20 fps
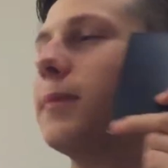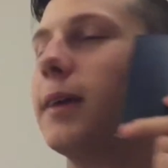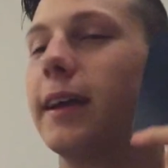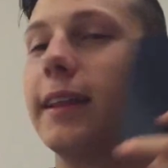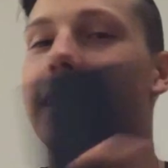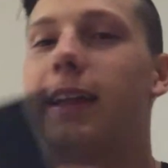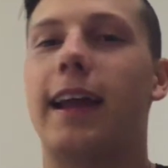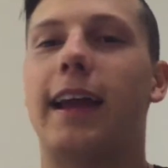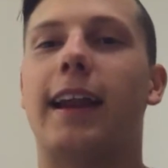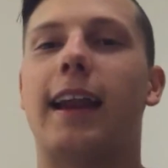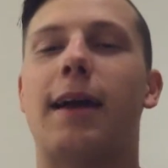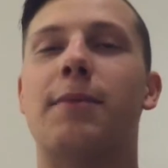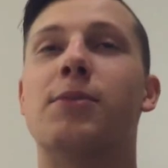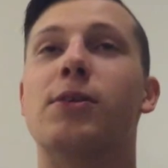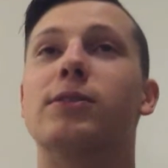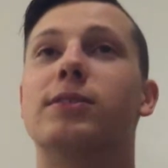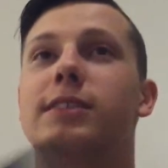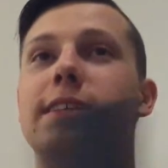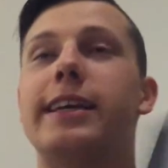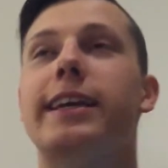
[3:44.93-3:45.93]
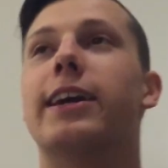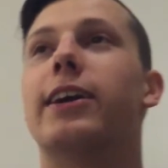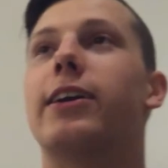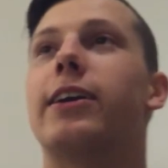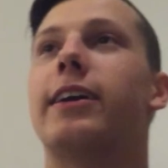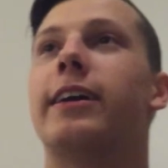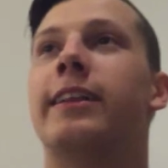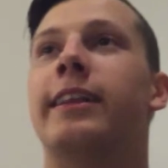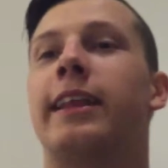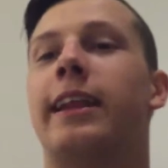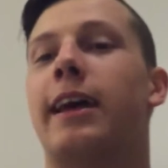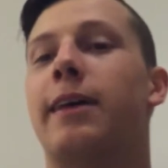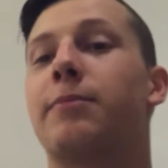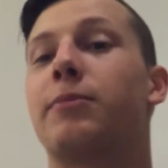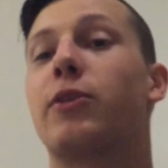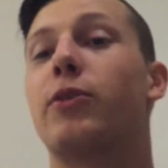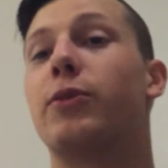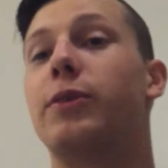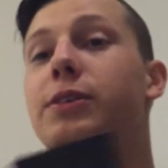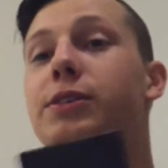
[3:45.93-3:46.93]
and then I'm going to see her, and then
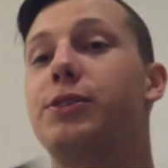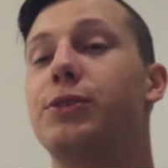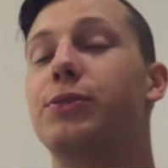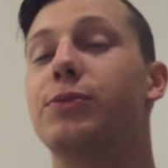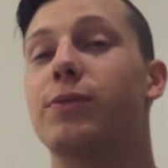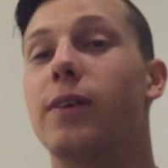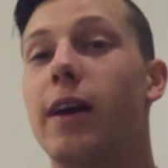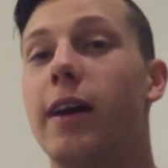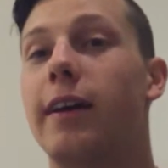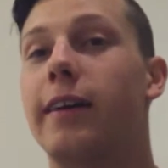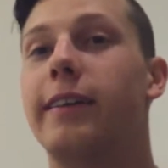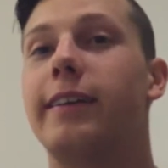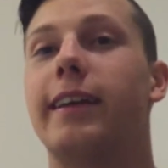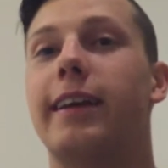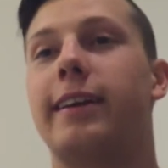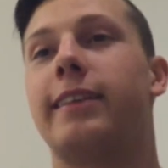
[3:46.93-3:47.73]
I'm going to run,